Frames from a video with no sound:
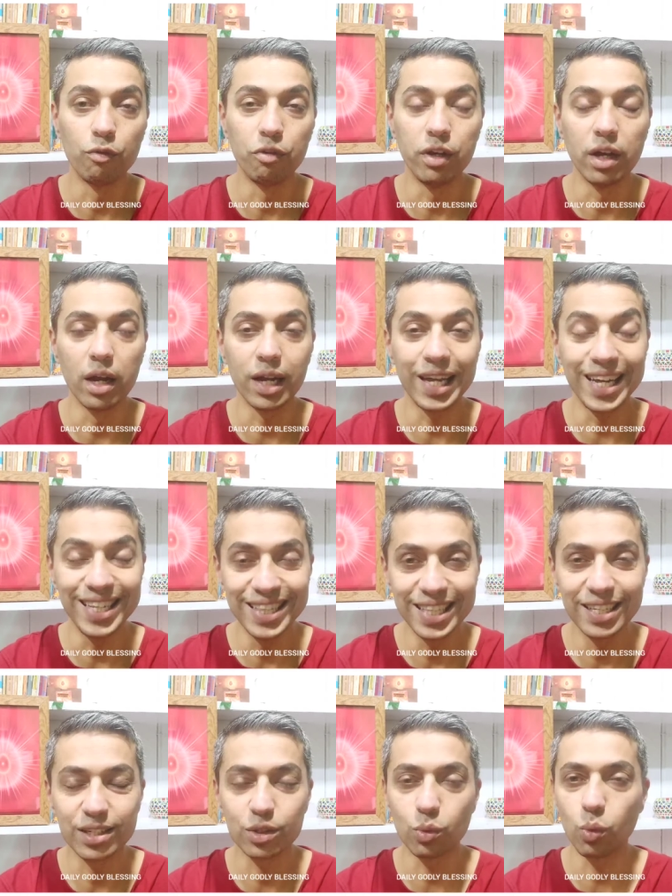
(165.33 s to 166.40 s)
We are in
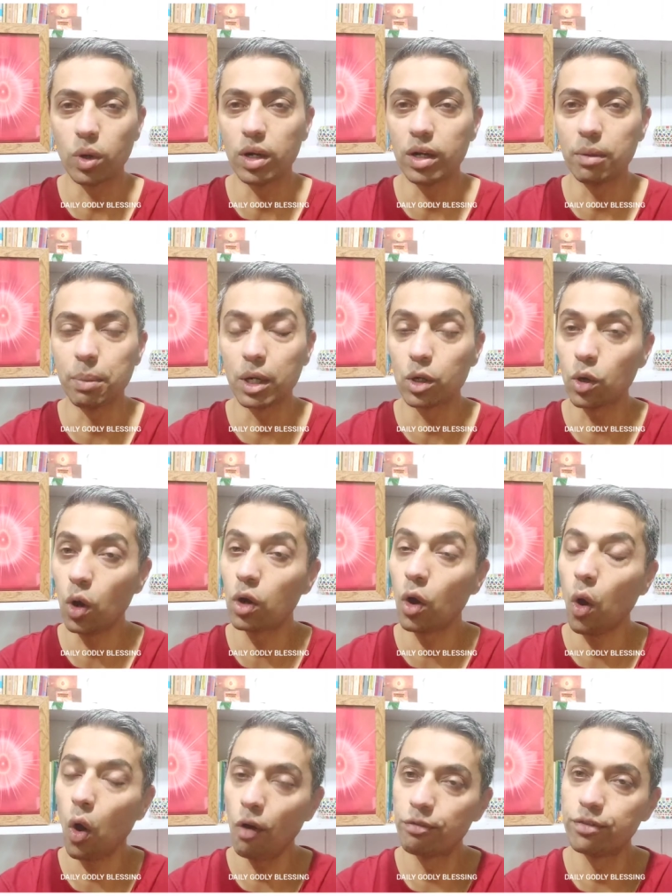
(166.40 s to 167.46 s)
this world, but not
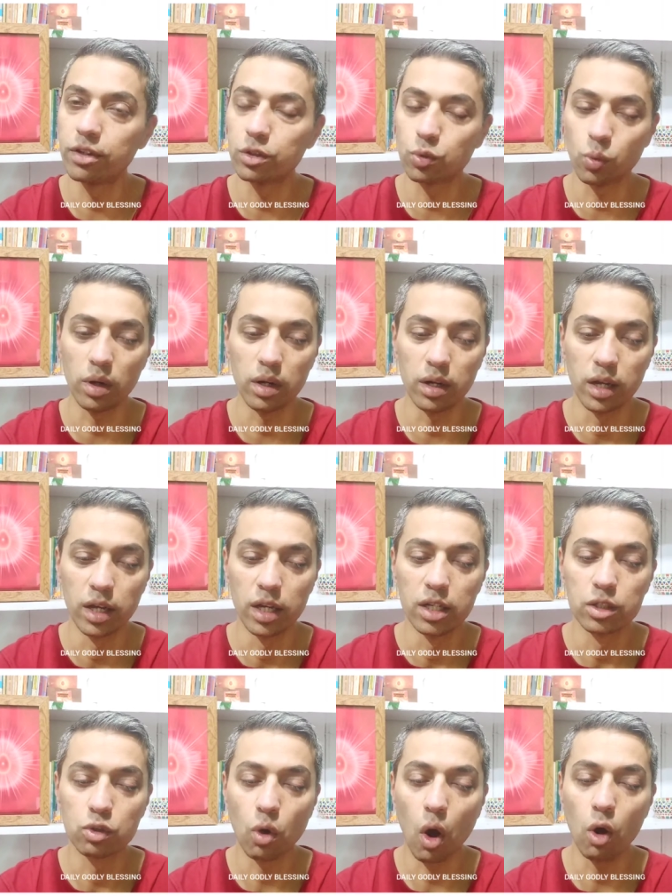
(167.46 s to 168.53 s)
of this world.
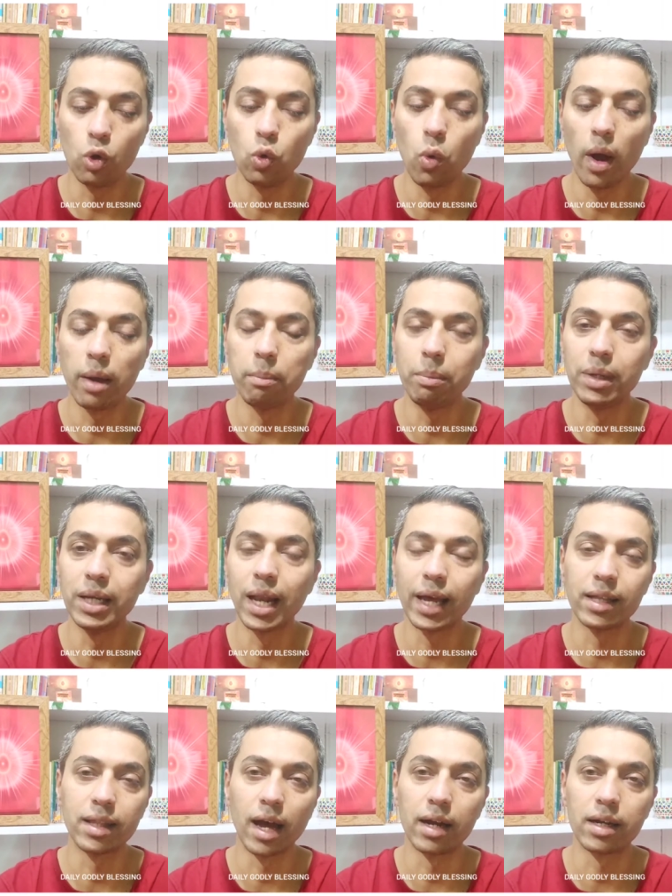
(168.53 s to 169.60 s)
So, how do I be
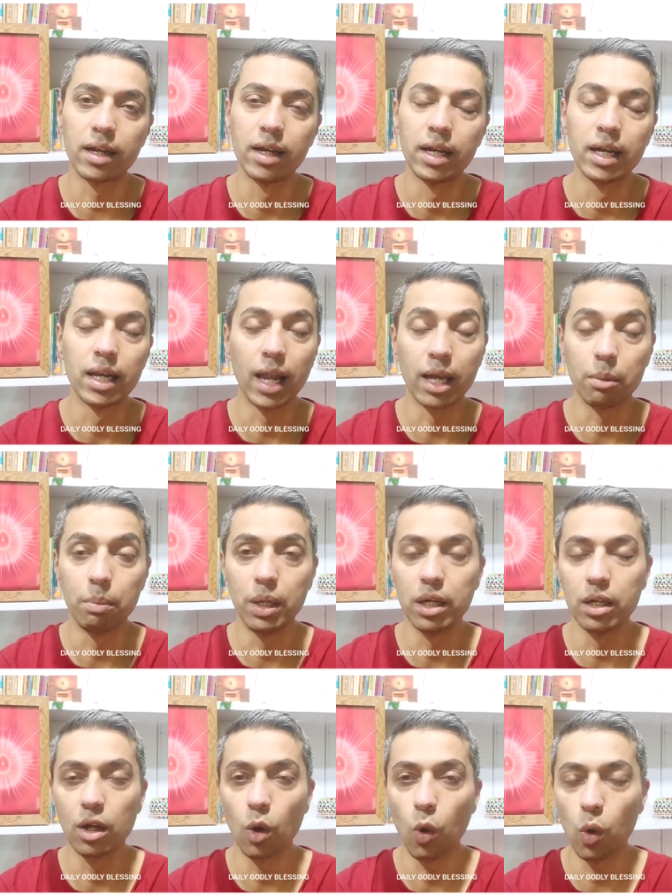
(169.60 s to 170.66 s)
like that? Like
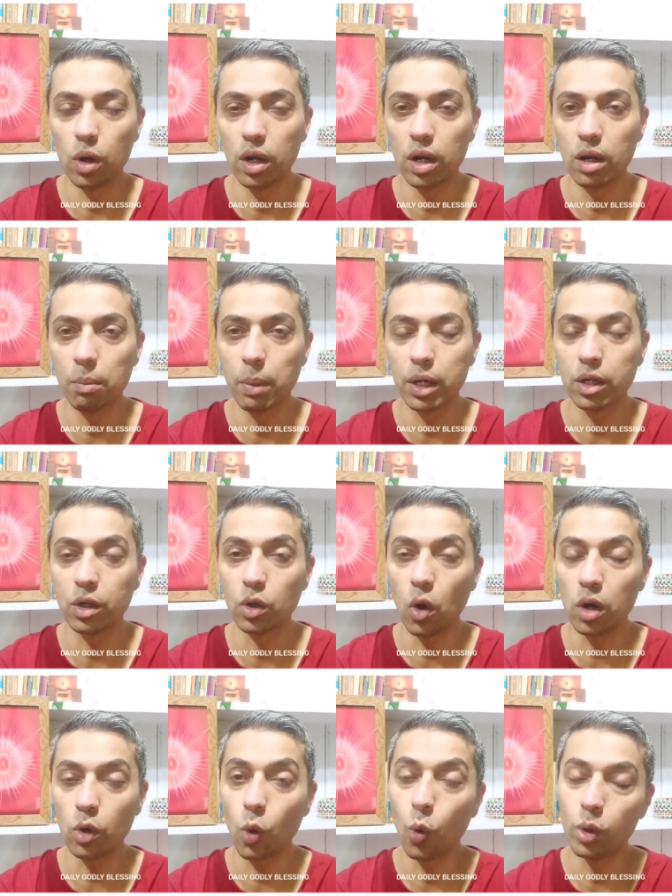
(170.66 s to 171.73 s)
being in a hotel, but
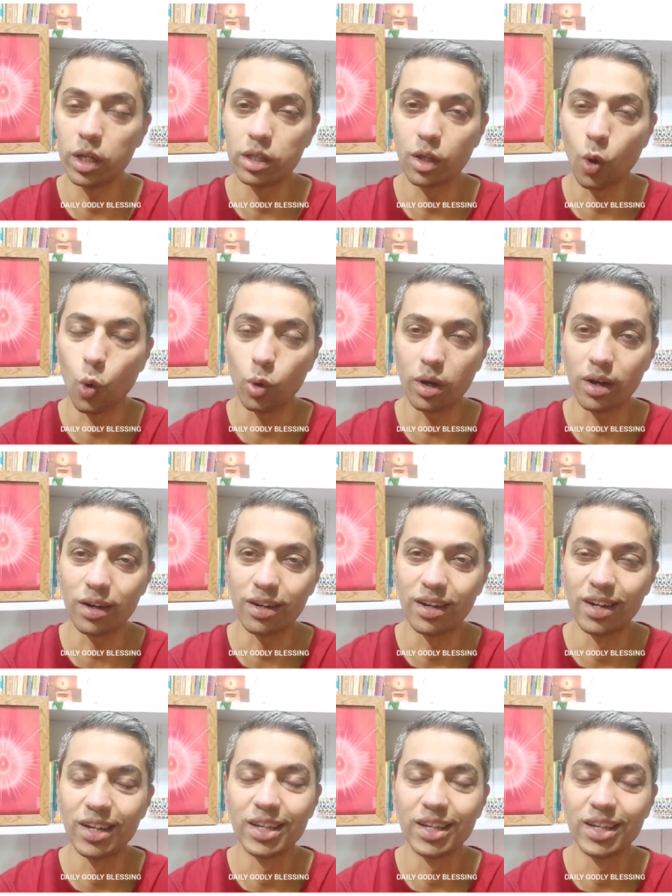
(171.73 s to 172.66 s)
not owning the hotel.